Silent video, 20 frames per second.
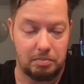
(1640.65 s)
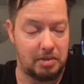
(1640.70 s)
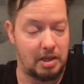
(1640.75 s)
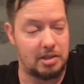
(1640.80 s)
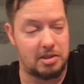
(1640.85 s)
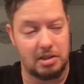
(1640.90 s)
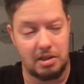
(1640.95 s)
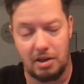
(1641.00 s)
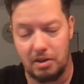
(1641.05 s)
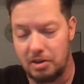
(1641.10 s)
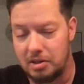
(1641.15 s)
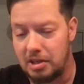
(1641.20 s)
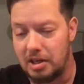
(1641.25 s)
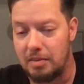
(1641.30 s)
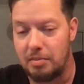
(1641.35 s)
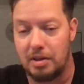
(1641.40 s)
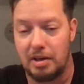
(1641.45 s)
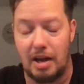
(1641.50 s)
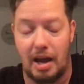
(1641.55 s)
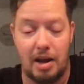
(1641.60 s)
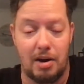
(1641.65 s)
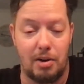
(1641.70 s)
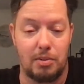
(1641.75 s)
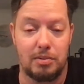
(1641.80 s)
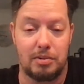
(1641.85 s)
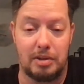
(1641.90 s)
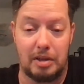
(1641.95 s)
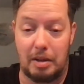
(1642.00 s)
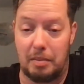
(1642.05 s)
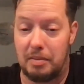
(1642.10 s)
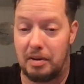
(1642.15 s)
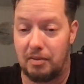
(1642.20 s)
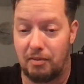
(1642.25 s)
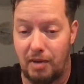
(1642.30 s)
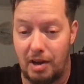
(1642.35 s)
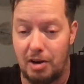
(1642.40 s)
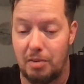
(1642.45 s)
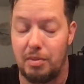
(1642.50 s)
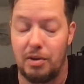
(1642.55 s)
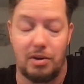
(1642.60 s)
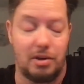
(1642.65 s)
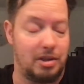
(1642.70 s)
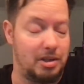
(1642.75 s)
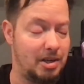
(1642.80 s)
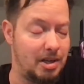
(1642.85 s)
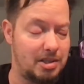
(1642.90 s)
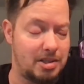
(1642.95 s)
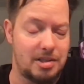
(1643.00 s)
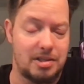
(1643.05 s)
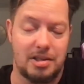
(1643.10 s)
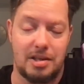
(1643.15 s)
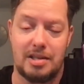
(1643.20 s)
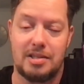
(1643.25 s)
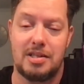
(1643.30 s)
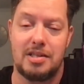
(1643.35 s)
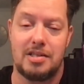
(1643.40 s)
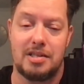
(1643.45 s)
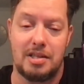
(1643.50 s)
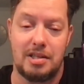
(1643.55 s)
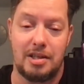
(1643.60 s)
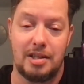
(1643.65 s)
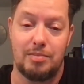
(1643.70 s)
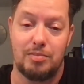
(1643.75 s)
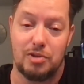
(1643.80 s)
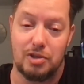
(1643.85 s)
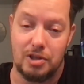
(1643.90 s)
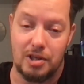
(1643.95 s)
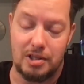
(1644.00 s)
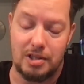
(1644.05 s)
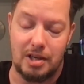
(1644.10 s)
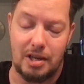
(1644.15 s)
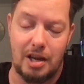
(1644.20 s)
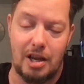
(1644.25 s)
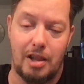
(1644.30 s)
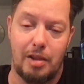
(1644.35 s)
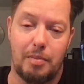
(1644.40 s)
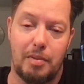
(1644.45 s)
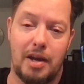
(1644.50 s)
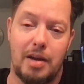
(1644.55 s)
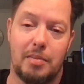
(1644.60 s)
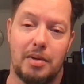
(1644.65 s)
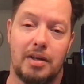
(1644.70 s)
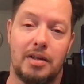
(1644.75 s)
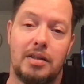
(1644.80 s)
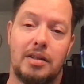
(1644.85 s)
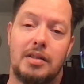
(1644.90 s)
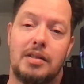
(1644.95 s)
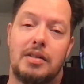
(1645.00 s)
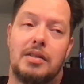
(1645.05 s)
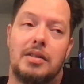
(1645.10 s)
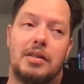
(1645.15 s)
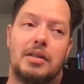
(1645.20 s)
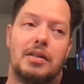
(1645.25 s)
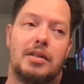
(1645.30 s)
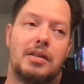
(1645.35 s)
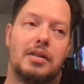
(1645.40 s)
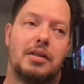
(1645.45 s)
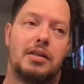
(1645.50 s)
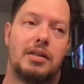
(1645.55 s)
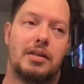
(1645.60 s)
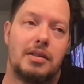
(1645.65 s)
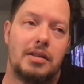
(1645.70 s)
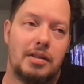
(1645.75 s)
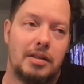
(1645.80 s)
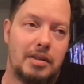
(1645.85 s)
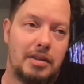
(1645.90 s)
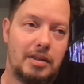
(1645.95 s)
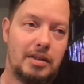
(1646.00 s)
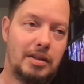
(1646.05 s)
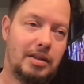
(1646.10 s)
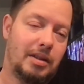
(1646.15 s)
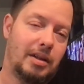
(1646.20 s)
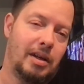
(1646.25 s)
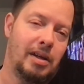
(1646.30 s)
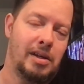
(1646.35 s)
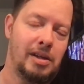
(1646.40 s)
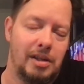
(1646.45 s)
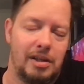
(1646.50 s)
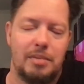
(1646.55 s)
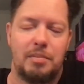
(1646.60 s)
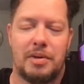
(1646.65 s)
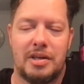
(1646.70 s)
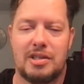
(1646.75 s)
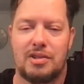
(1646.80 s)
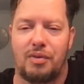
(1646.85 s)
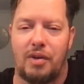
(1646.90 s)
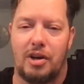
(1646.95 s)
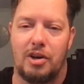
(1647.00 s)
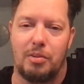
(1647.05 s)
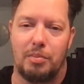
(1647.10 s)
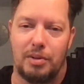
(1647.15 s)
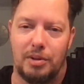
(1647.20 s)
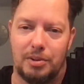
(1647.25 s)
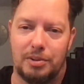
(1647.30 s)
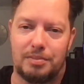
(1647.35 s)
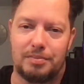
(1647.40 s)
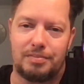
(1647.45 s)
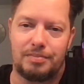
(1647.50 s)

That's another team that Vanderbilt, yes, is an SEC team just like Alabama, but it's Vanderbilt.